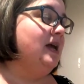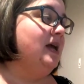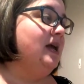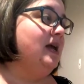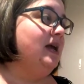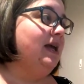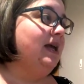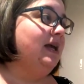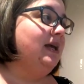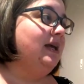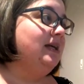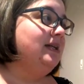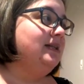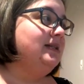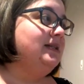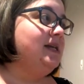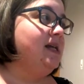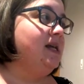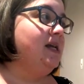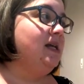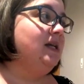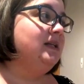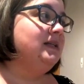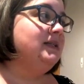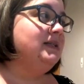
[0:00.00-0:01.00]
It
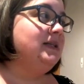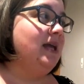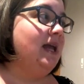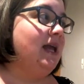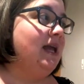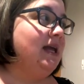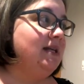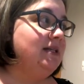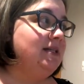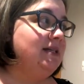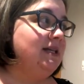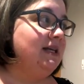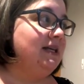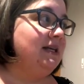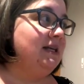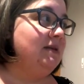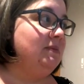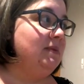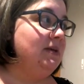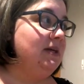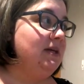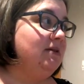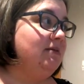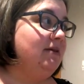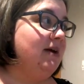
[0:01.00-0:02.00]
contains 18
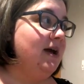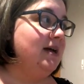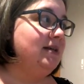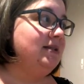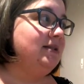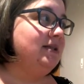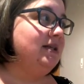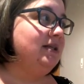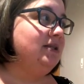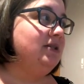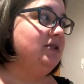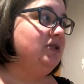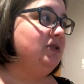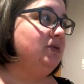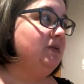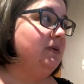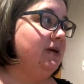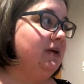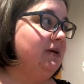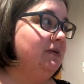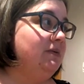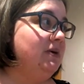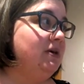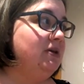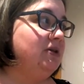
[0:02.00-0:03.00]
amino acids,
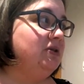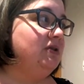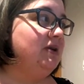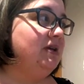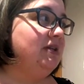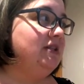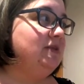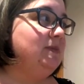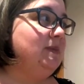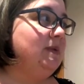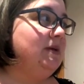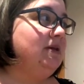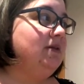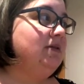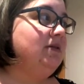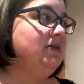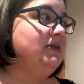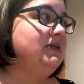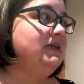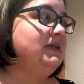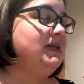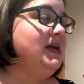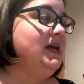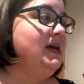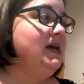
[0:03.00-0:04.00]
21 trace minerals,
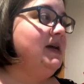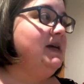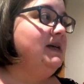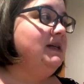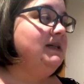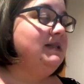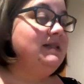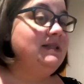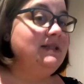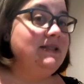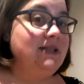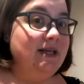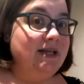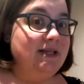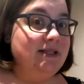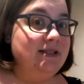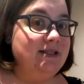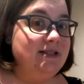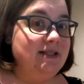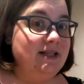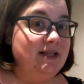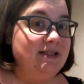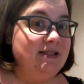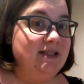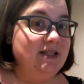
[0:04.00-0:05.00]
6
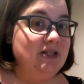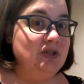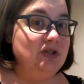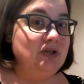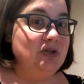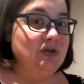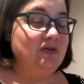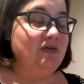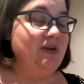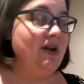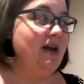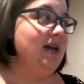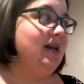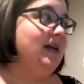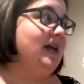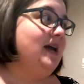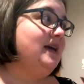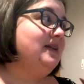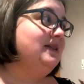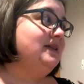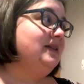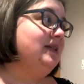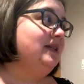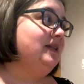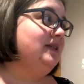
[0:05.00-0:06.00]
essential fatty
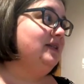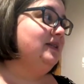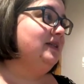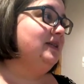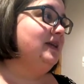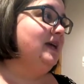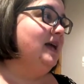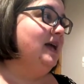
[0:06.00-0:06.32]
acids,